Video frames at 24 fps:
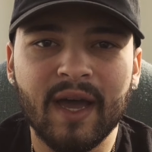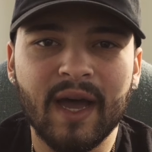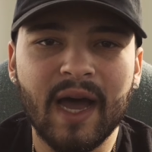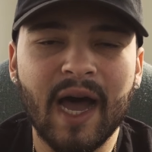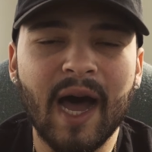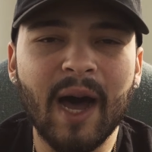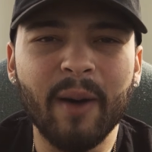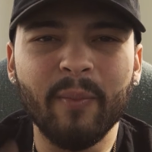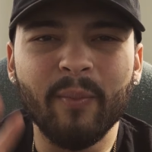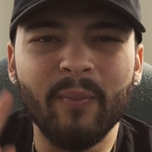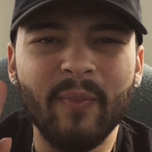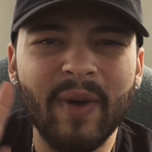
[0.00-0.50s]

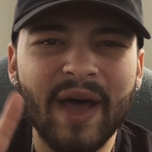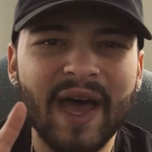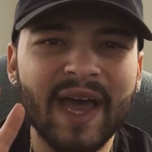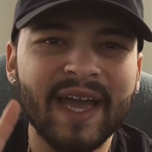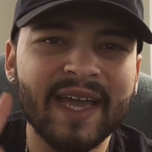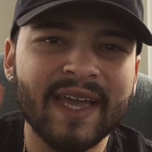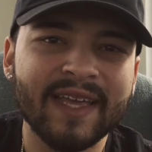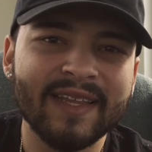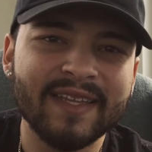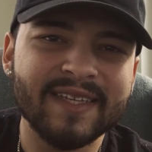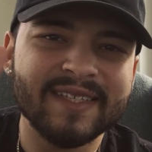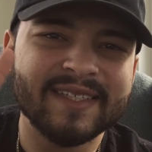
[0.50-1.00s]
I'm
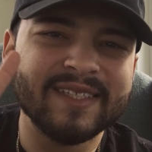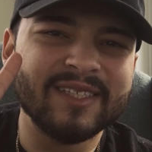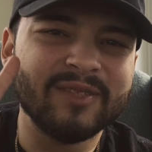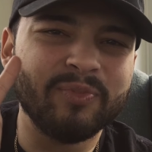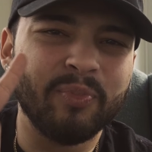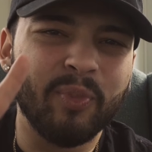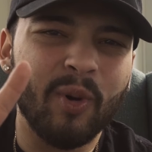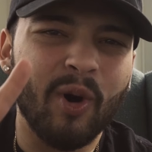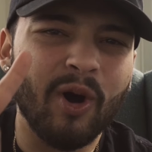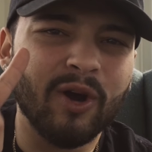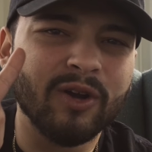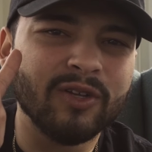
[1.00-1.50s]
back. This is
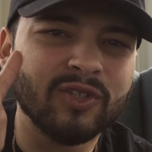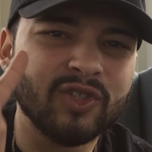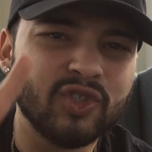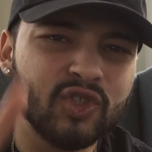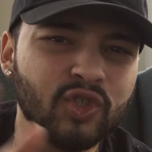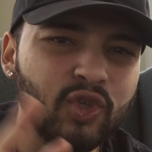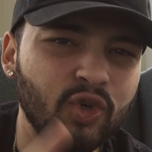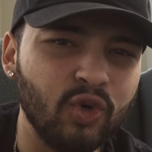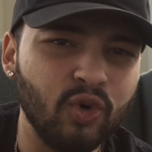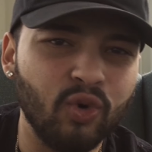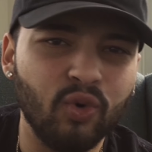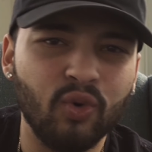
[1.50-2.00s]
part
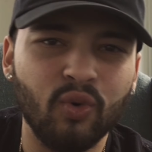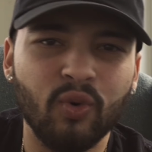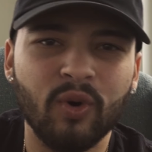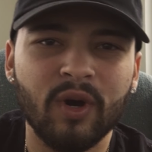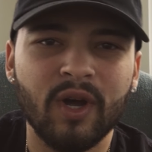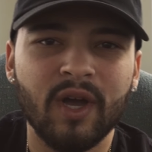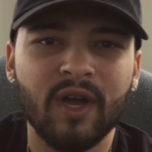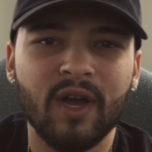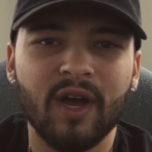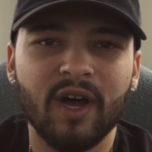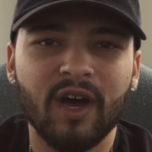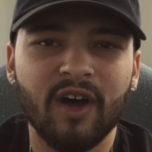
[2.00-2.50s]
2
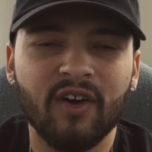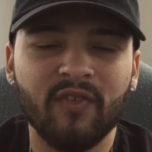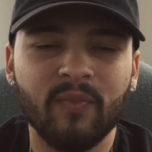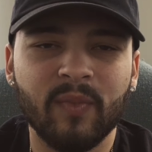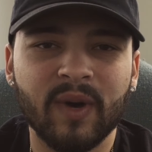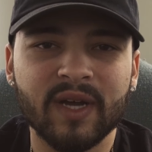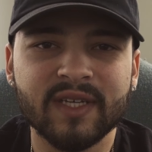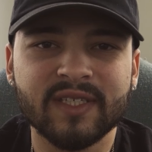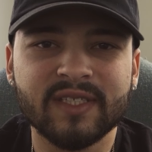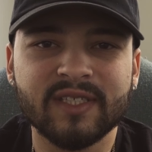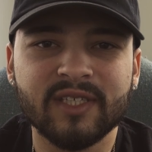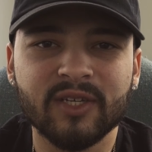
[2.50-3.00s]
of
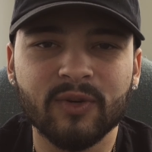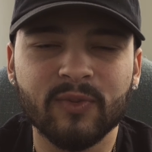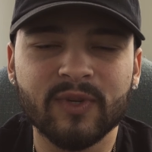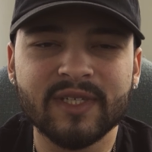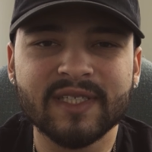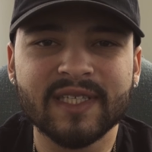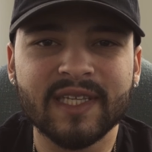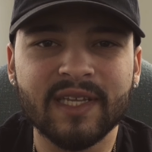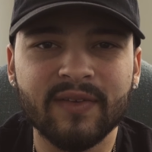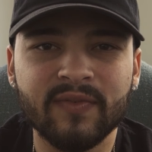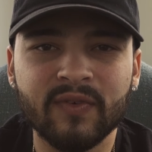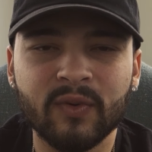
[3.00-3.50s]
my series
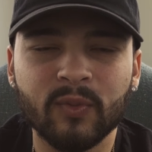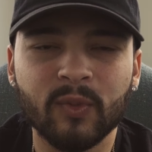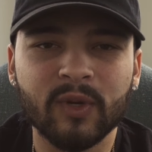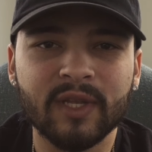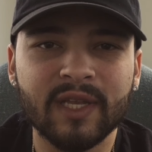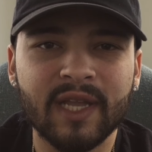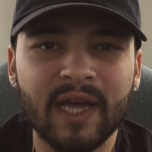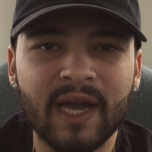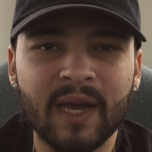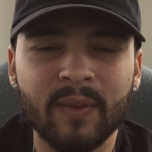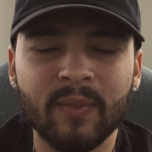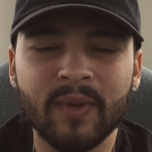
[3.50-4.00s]
Living with
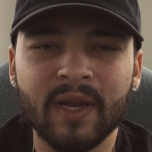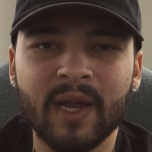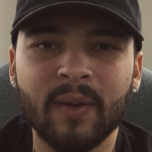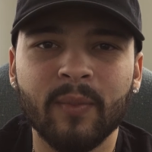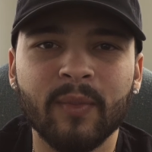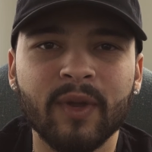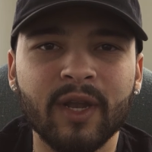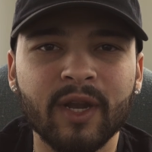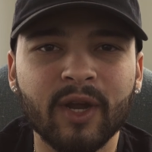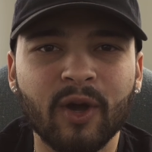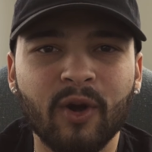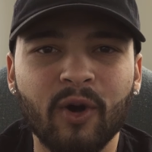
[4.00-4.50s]
Lyme, and I'm
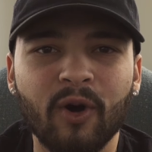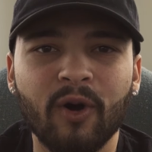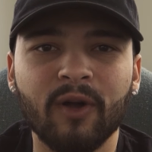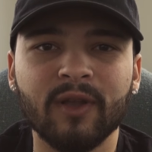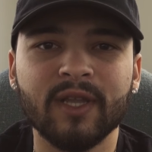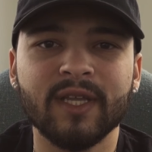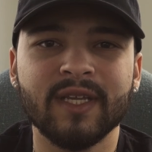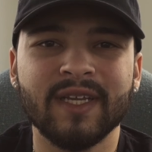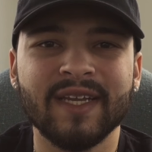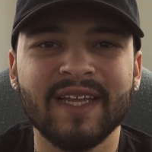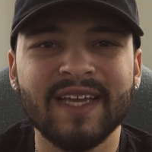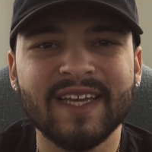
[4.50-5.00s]
going to call
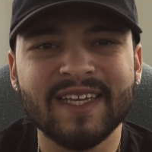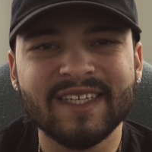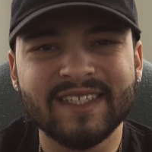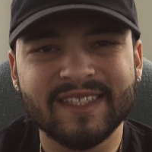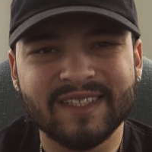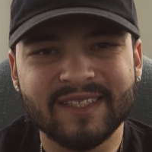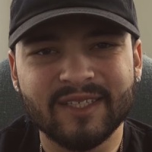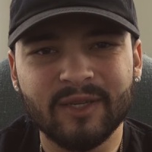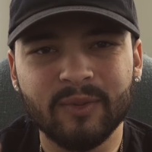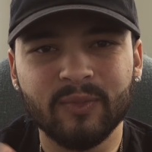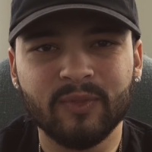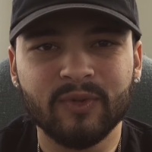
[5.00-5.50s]
it
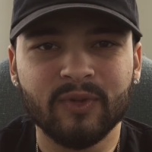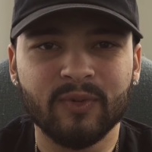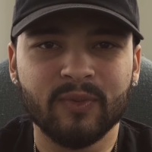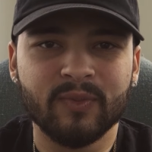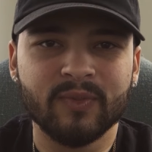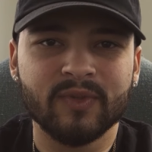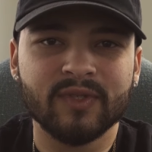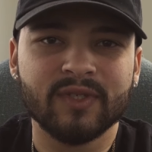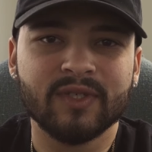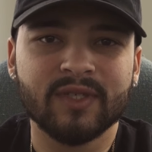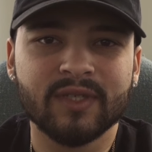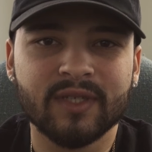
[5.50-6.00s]

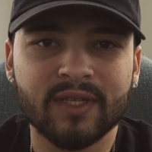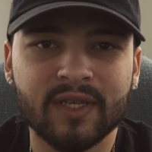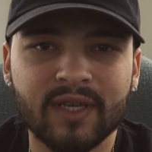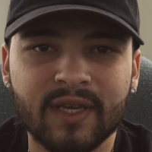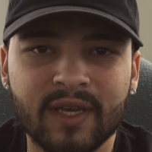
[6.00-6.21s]
Symptoms.